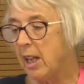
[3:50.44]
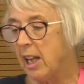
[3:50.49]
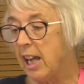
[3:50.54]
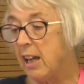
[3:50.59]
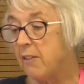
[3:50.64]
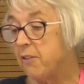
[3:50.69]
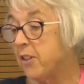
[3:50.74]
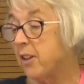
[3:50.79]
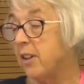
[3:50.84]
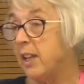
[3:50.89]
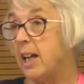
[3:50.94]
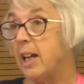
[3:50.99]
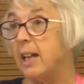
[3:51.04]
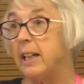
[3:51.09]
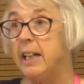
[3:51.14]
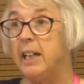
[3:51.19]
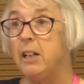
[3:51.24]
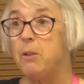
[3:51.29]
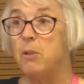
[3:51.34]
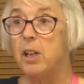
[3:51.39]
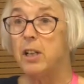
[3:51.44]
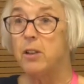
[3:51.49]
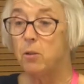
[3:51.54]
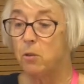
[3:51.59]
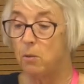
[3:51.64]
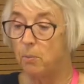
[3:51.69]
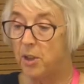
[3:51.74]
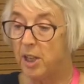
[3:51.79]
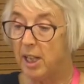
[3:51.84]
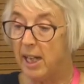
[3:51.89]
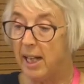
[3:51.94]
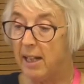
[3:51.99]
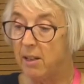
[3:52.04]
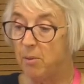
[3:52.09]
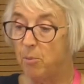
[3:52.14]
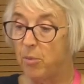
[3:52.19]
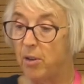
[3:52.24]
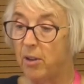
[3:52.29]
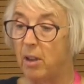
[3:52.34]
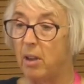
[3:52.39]
After that, he went home to
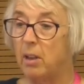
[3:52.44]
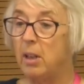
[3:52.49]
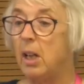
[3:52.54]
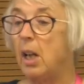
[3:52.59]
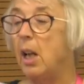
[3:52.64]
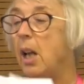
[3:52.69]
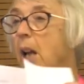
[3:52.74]
Edinburgh,